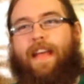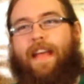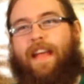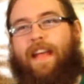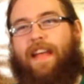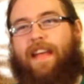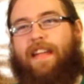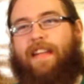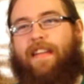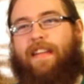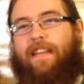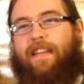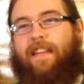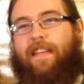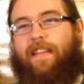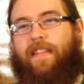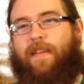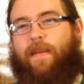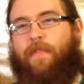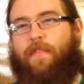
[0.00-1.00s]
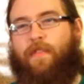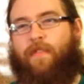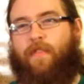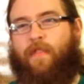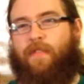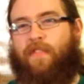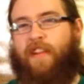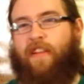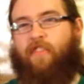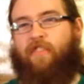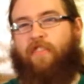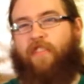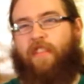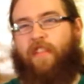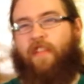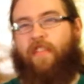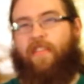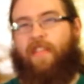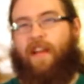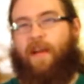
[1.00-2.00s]
And there was a few sections
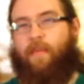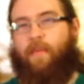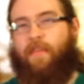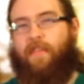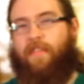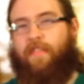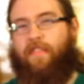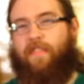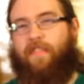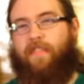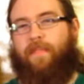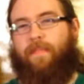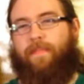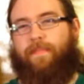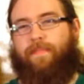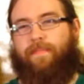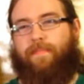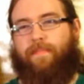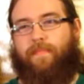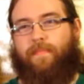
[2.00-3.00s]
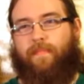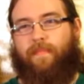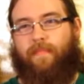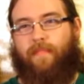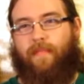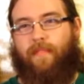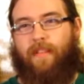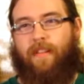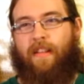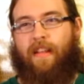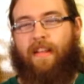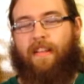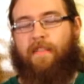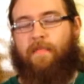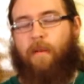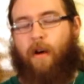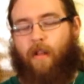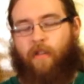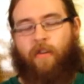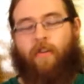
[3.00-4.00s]
in there that was like
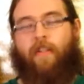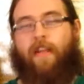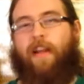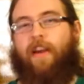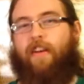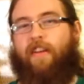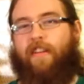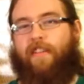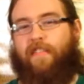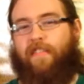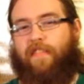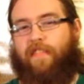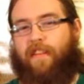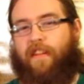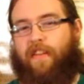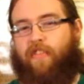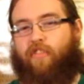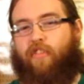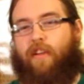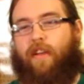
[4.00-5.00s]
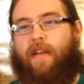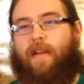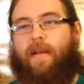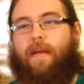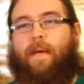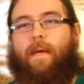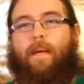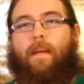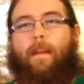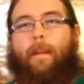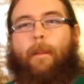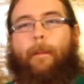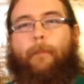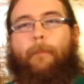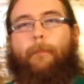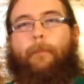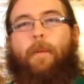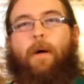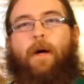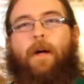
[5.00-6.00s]
small little areas and such,
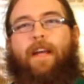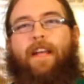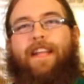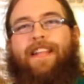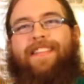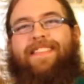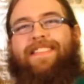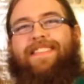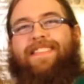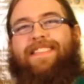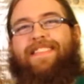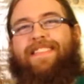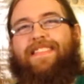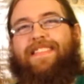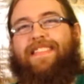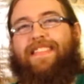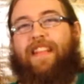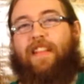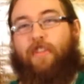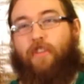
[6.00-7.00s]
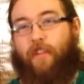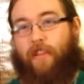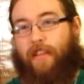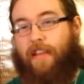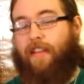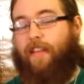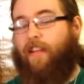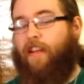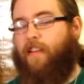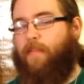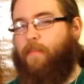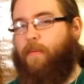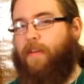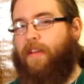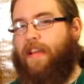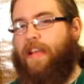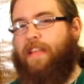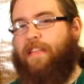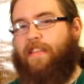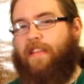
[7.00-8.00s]
but and you could get lost
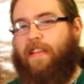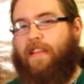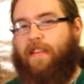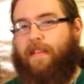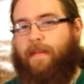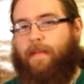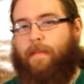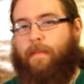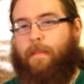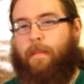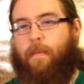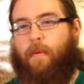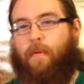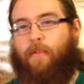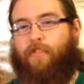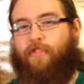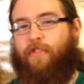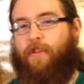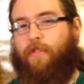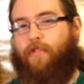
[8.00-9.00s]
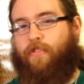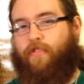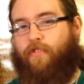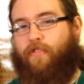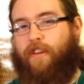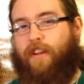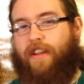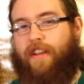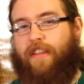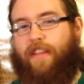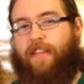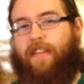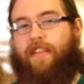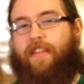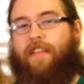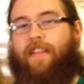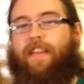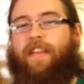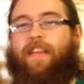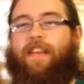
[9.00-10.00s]
pretty easy, but once you know the trick
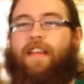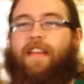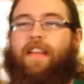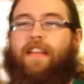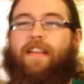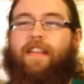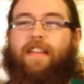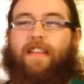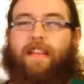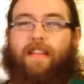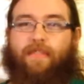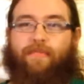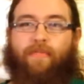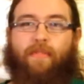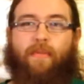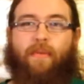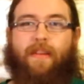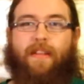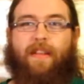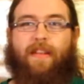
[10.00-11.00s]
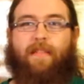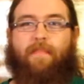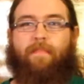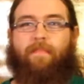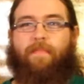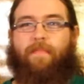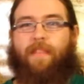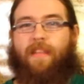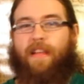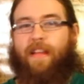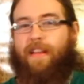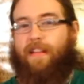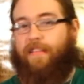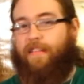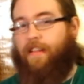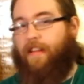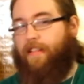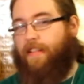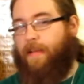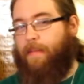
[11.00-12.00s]
to get through it, then
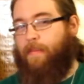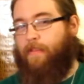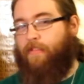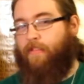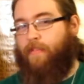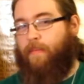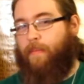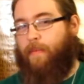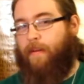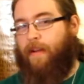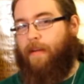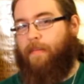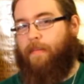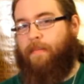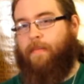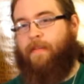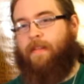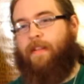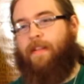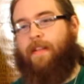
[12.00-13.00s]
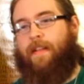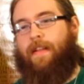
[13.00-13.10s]
it's not that much of a problem.